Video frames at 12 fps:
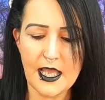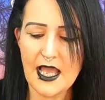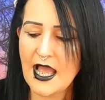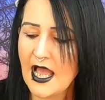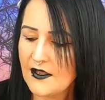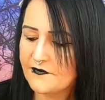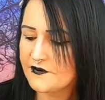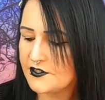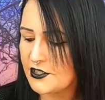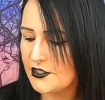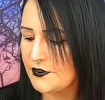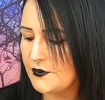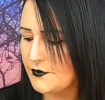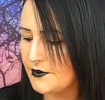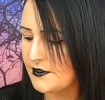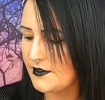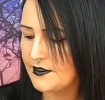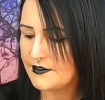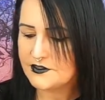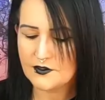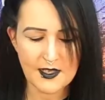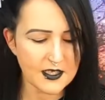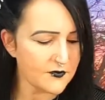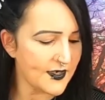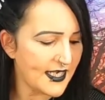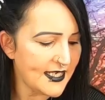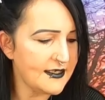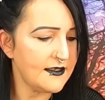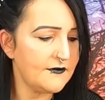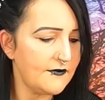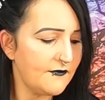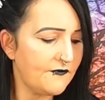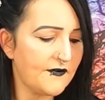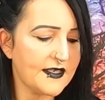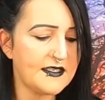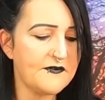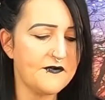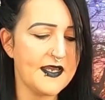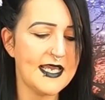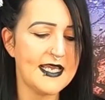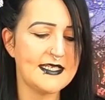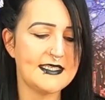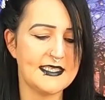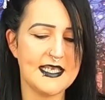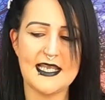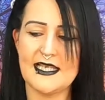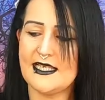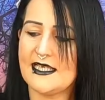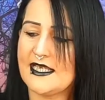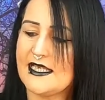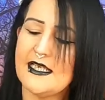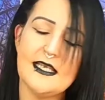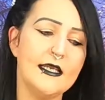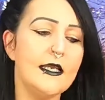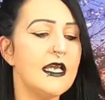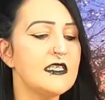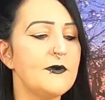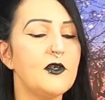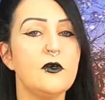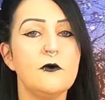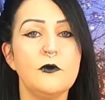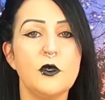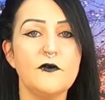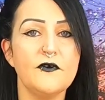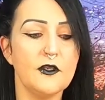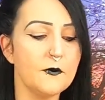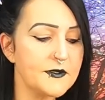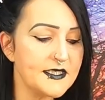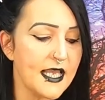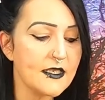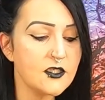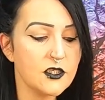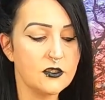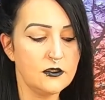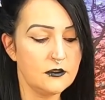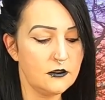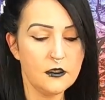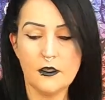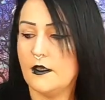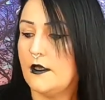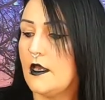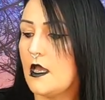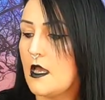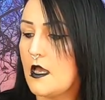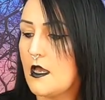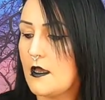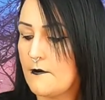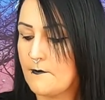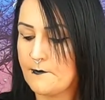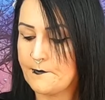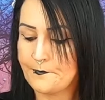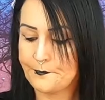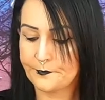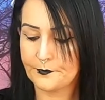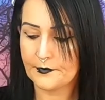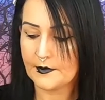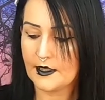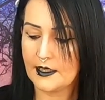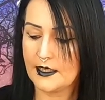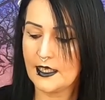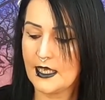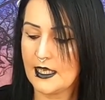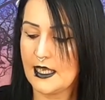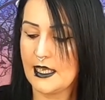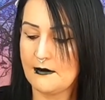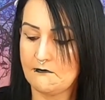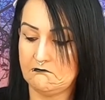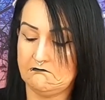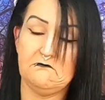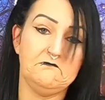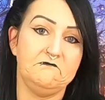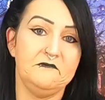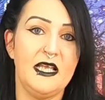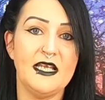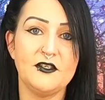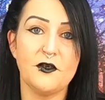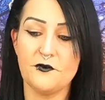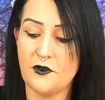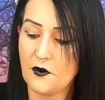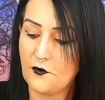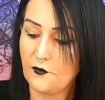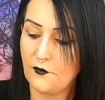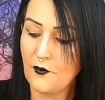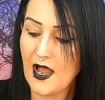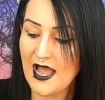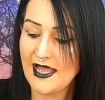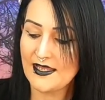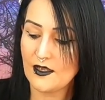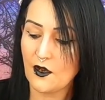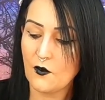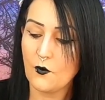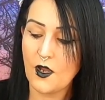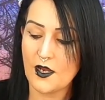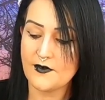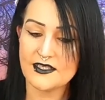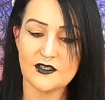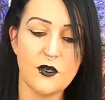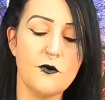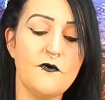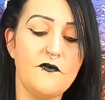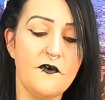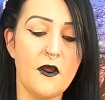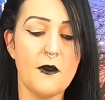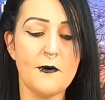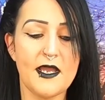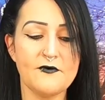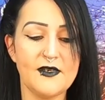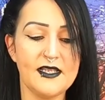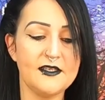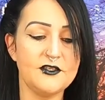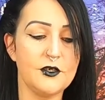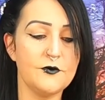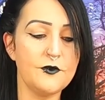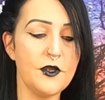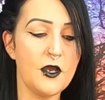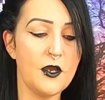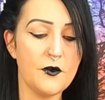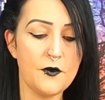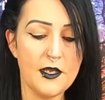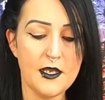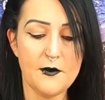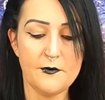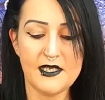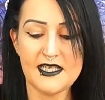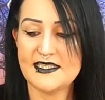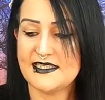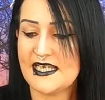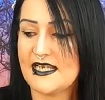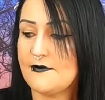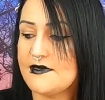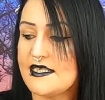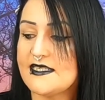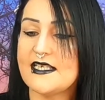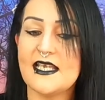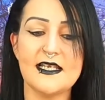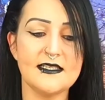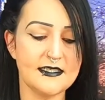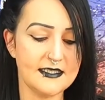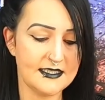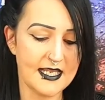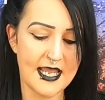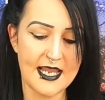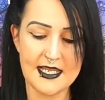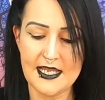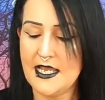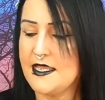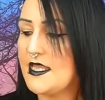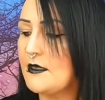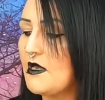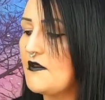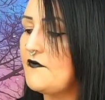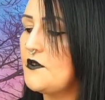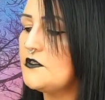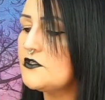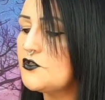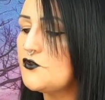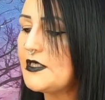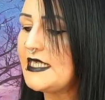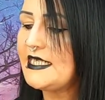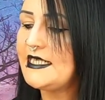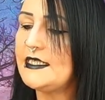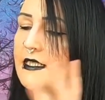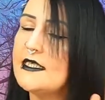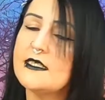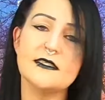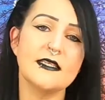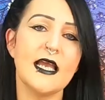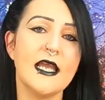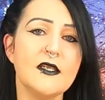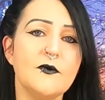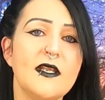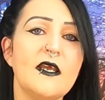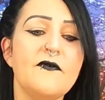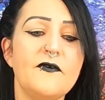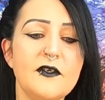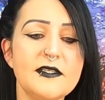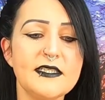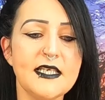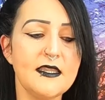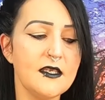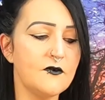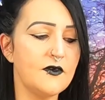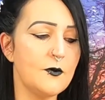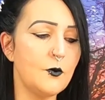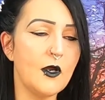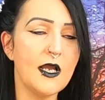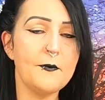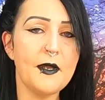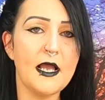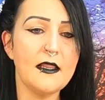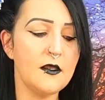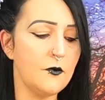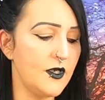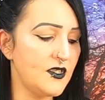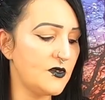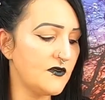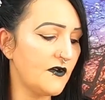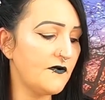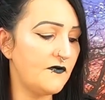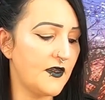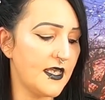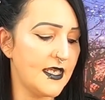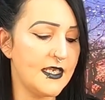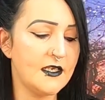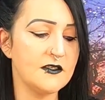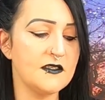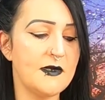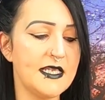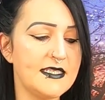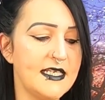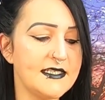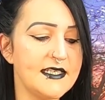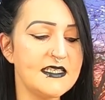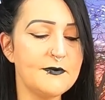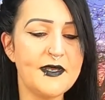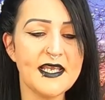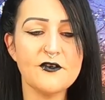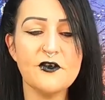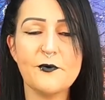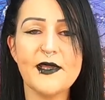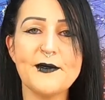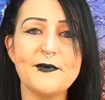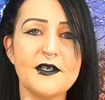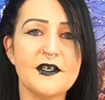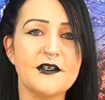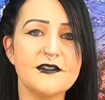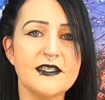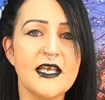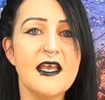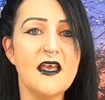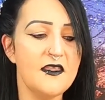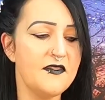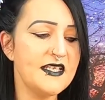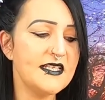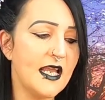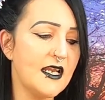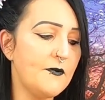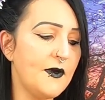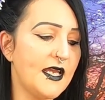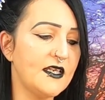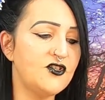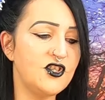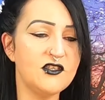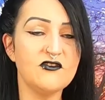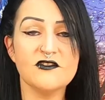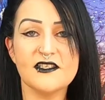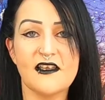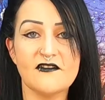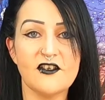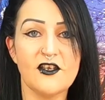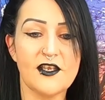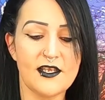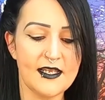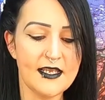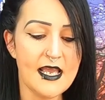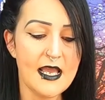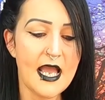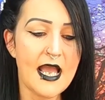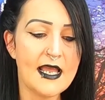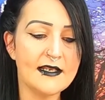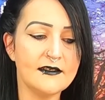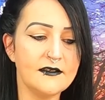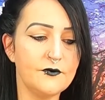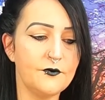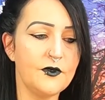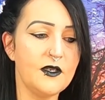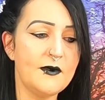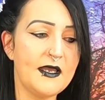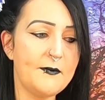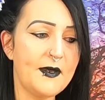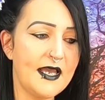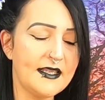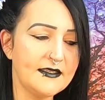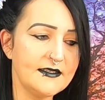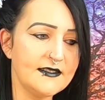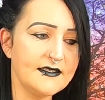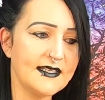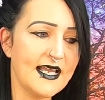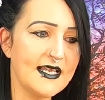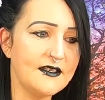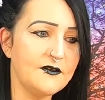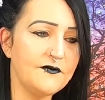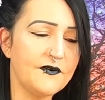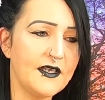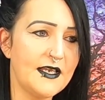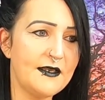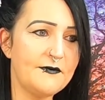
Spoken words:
I have to... So my green faddy face thing has become more of an obsession. I don't know why or where it's come from. I really don't know, but it seems it's here to stay. Now, my first green started when I first seen the Grimoire palette, which was from VE Cosmetics. It's a bit grubby because this kind of packaging does get dirty, and one of my pans kind of